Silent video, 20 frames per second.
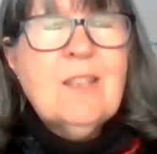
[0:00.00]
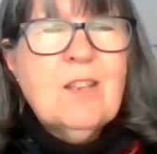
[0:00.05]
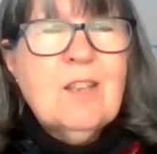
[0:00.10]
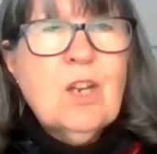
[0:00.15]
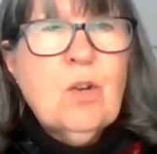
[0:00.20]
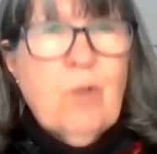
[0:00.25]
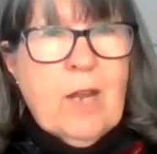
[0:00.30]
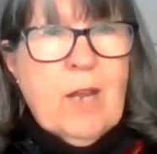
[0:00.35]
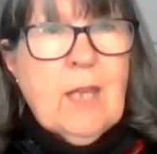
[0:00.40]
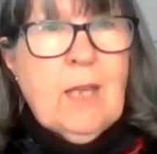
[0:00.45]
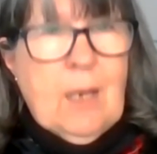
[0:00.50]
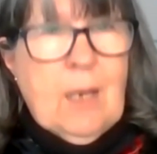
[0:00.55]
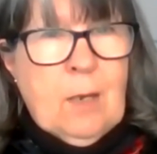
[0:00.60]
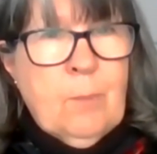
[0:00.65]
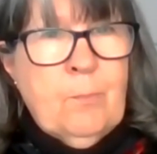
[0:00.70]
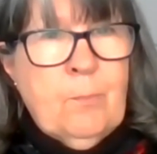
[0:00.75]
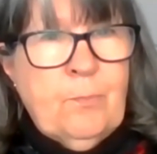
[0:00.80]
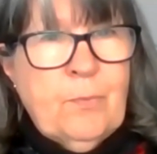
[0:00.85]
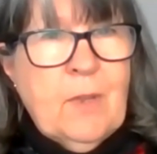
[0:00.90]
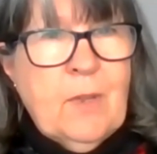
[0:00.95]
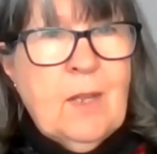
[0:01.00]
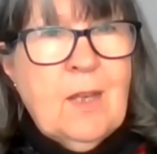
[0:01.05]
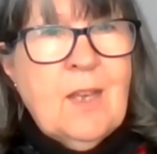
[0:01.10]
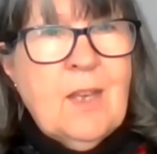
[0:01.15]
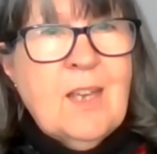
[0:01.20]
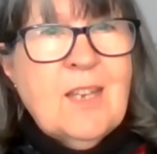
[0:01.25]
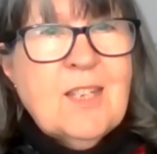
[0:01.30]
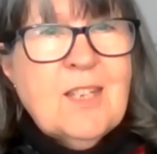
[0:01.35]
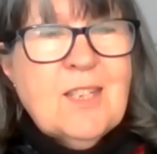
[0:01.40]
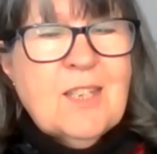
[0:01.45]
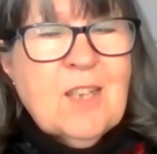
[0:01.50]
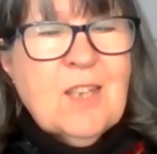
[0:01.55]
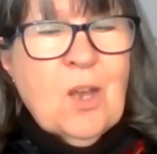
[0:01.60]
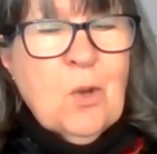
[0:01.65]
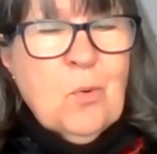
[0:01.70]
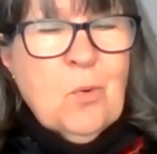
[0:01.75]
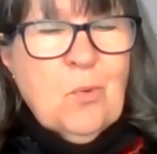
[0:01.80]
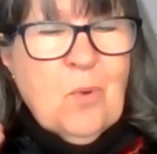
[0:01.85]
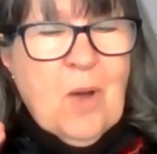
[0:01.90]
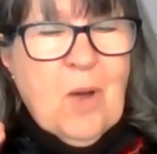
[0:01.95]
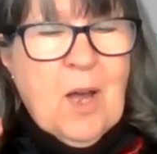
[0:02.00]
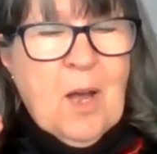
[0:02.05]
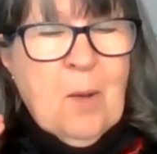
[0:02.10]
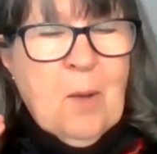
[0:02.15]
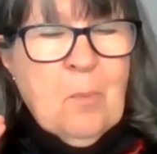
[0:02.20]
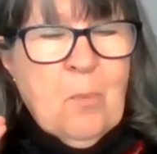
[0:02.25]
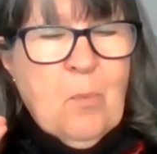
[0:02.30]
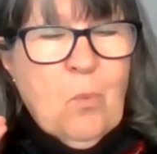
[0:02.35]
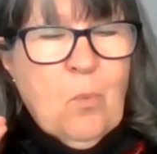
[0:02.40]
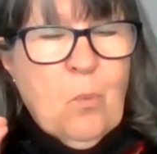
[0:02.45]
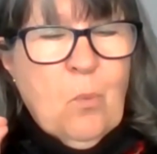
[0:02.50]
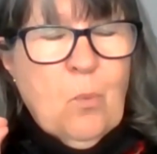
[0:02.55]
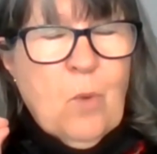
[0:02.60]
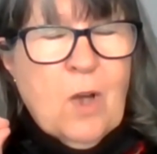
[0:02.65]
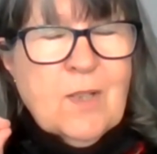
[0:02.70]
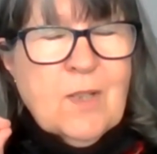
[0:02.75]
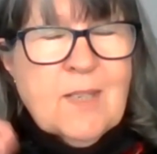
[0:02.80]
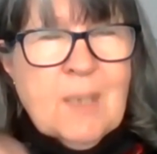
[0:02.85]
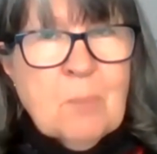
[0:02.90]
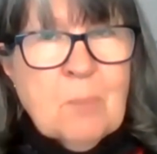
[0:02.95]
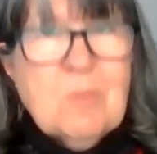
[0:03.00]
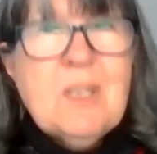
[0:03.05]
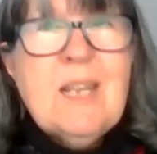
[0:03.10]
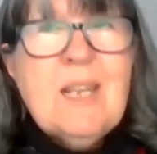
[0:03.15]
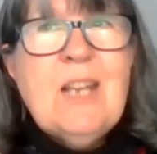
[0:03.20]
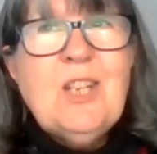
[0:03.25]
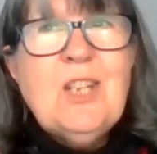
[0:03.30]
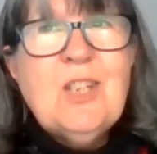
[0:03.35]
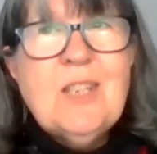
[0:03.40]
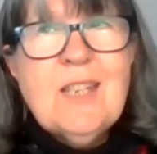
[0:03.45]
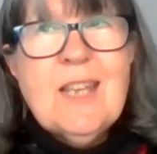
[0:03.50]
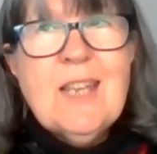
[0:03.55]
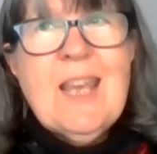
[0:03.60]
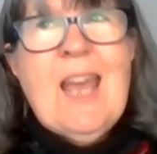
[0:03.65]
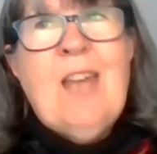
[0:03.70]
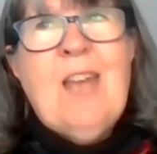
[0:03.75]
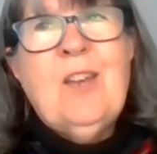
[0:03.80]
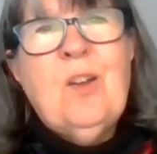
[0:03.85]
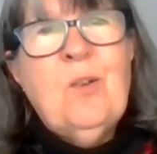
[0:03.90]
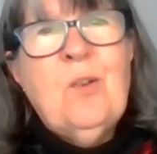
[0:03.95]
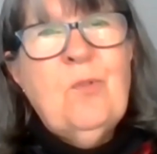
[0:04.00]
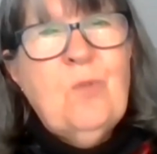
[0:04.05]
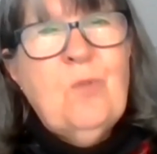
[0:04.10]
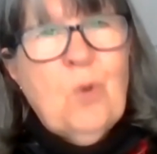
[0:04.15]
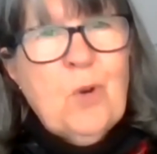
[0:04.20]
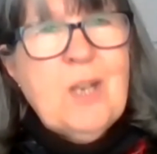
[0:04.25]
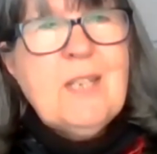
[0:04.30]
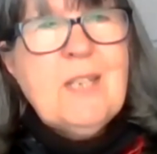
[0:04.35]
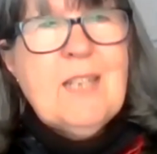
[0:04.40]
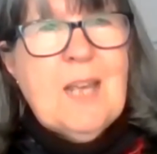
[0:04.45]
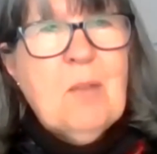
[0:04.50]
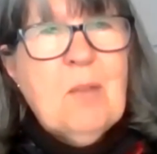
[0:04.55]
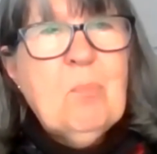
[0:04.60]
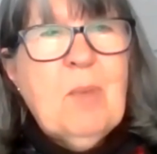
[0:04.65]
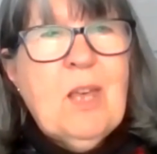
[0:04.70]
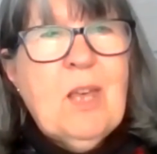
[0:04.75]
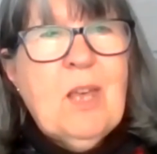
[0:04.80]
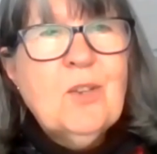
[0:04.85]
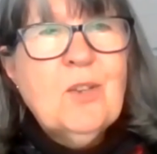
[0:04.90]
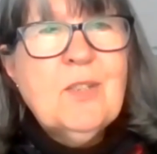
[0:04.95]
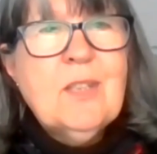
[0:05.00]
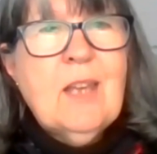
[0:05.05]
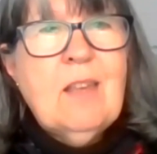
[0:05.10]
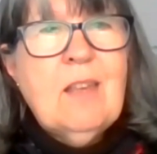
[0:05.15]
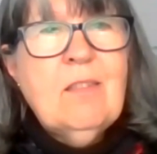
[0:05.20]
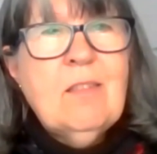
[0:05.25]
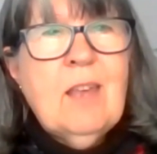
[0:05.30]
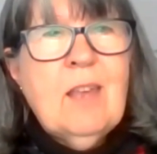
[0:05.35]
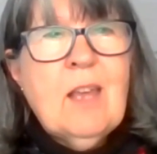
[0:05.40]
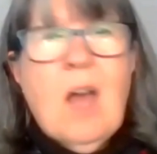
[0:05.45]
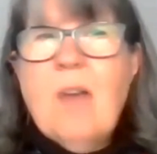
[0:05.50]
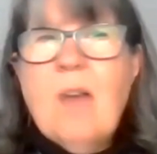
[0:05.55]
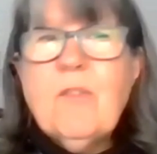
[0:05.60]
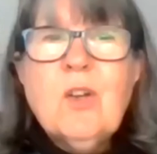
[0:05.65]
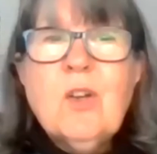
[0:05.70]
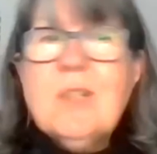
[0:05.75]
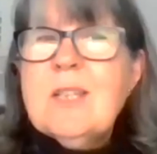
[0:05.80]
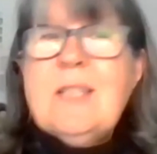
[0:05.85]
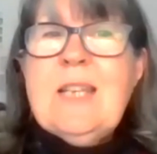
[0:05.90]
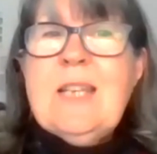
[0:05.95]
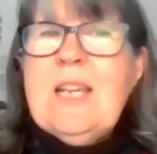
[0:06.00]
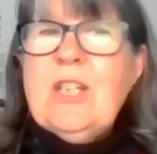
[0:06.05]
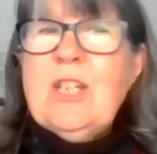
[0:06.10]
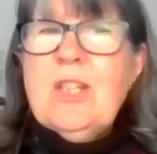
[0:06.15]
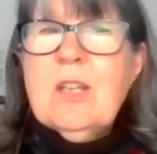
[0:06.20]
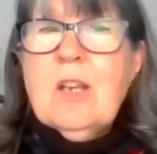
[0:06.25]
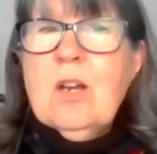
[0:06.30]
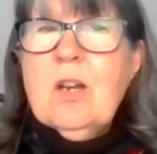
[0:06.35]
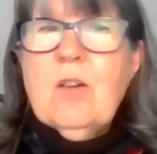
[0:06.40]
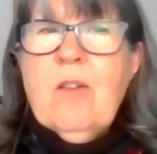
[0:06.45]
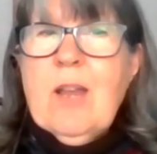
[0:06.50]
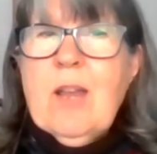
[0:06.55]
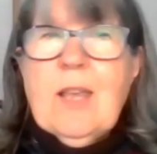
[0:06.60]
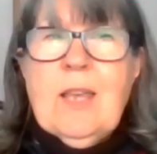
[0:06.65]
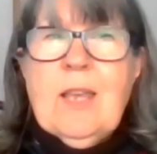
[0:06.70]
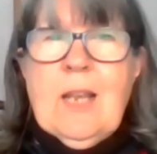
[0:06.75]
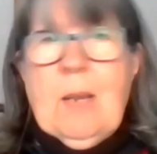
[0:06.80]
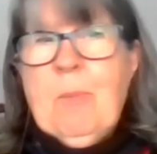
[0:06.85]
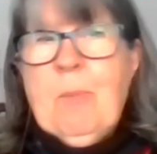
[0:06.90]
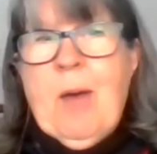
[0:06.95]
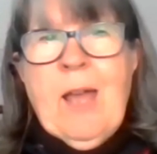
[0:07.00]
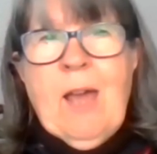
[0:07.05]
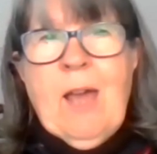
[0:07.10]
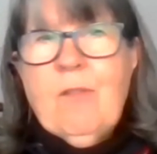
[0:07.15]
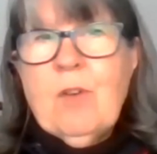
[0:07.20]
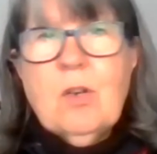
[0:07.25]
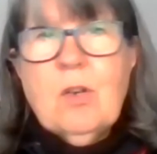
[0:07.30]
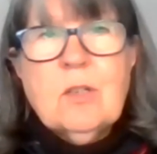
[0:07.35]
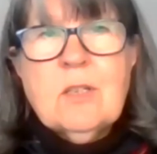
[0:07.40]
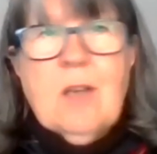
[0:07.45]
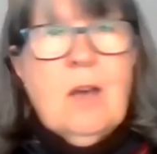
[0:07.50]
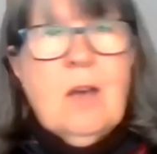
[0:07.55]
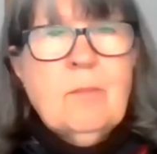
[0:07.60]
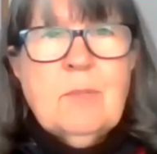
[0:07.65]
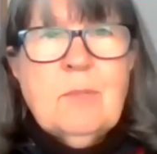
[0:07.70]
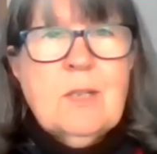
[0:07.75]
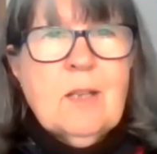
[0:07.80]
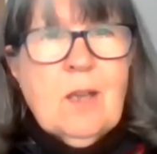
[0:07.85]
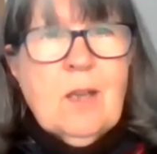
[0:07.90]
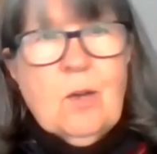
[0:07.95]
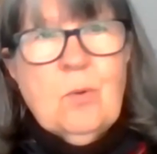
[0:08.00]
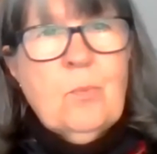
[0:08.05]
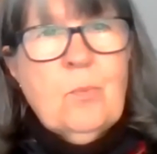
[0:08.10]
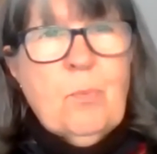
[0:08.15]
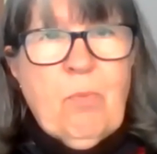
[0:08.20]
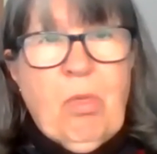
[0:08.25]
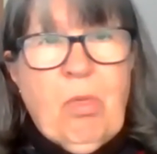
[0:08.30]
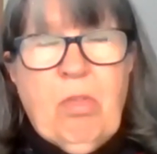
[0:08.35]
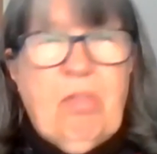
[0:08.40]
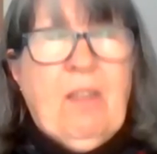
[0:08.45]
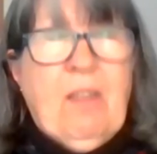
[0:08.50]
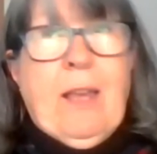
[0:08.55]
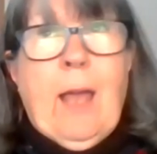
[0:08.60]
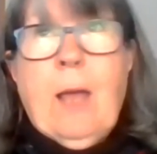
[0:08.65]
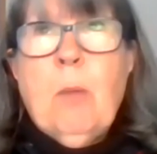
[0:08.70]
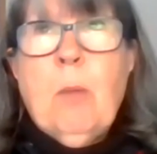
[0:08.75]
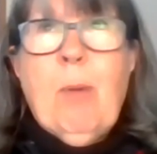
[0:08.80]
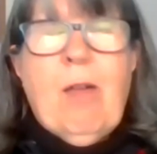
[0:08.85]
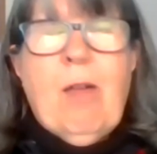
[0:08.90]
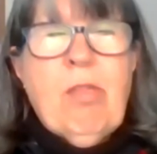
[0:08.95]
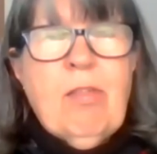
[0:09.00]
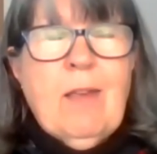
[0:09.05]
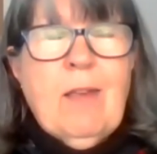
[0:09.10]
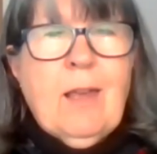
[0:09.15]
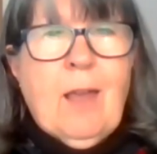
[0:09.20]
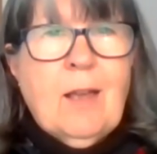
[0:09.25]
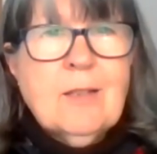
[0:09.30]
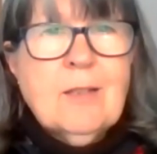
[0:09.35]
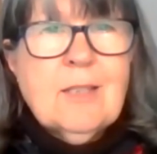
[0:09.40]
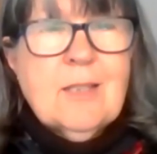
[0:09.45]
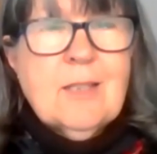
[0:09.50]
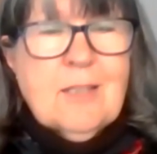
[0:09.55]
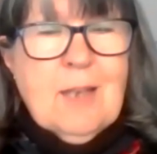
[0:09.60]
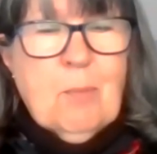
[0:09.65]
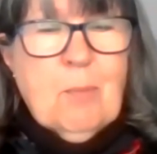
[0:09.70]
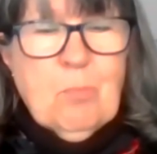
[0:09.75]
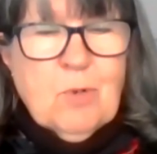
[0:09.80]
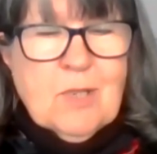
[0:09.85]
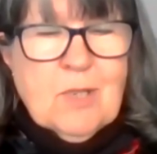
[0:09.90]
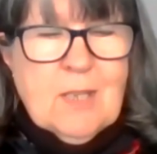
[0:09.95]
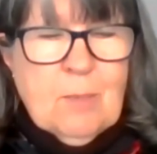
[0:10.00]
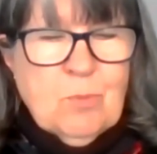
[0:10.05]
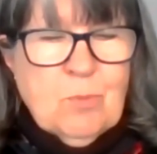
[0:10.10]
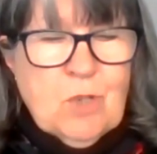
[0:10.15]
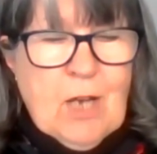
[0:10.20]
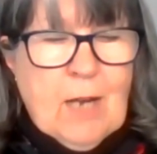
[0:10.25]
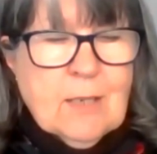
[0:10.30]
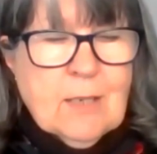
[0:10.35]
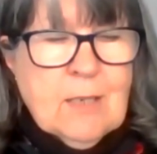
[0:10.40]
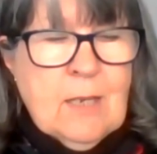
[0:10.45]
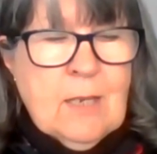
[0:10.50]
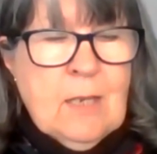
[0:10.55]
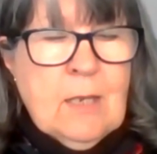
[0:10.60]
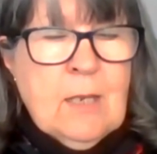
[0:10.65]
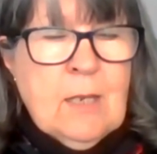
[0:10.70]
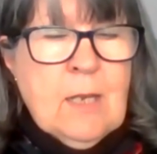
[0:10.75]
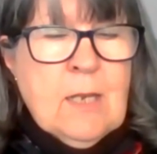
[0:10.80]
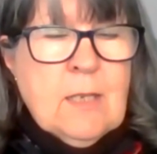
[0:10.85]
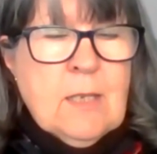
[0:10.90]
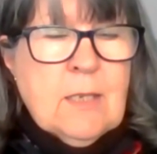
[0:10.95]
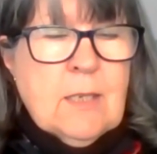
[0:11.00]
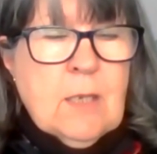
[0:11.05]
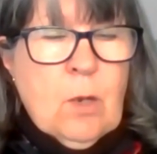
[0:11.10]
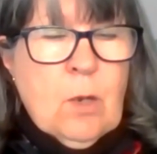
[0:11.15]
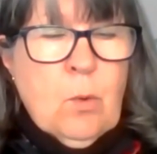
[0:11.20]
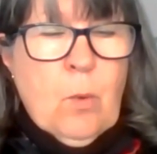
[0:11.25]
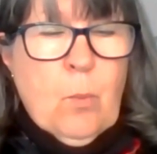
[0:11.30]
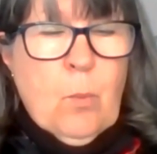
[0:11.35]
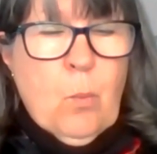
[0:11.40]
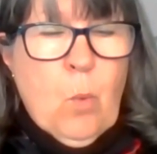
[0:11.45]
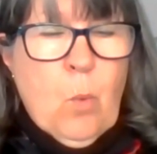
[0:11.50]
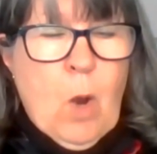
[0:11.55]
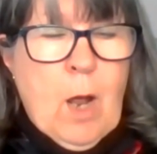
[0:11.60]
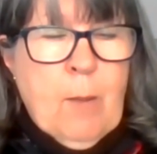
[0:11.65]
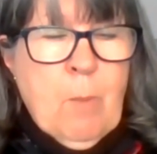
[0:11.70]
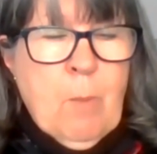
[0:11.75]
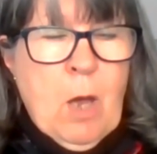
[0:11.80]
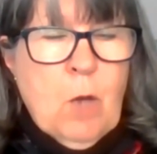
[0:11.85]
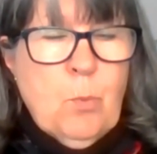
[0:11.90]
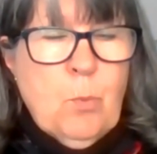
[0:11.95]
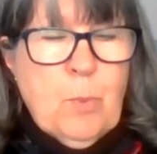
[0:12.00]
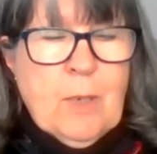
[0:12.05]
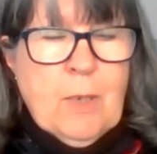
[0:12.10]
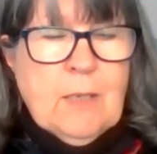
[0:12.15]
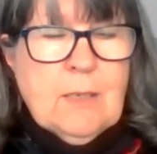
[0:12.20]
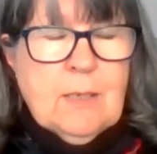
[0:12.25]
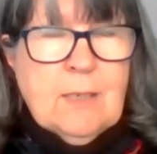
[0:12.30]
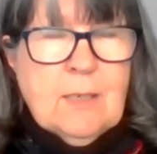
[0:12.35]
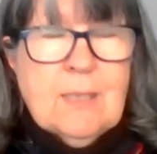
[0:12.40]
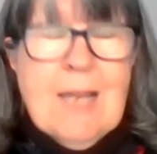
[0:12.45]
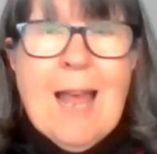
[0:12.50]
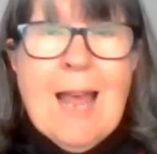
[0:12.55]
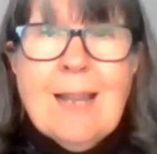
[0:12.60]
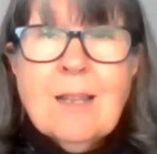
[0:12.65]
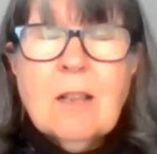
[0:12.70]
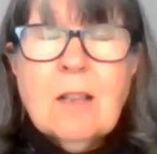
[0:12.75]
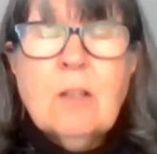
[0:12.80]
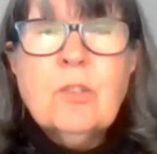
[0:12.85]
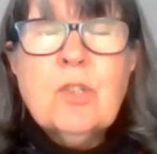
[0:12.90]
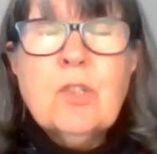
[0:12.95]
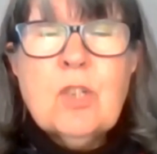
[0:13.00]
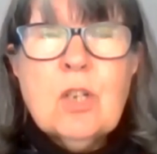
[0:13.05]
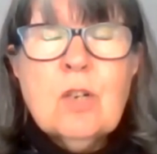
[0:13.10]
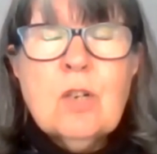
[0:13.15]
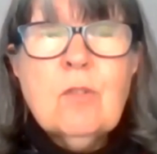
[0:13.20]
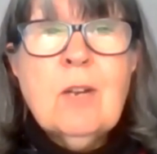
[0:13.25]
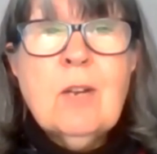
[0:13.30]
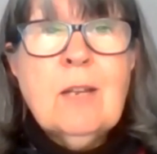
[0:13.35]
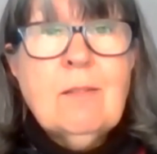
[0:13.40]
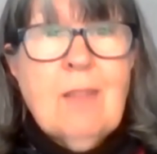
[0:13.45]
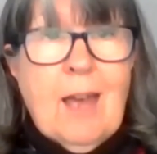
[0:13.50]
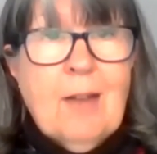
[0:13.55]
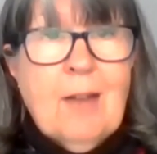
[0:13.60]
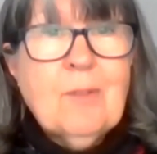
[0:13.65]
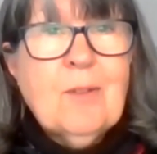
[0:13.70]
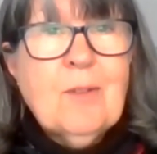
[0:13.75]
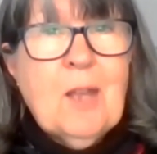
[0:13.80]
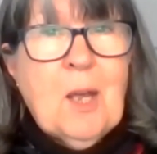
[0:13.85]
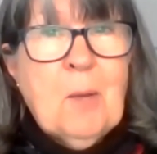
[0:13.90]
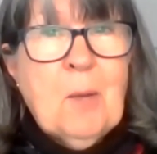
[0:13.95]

to the curriculum. So some teachers, again, avoid it because they think, I've got to teach the curriculum. I haven't got time to go thinking about thinking as a separate subject. So what I'm hoping to settle during that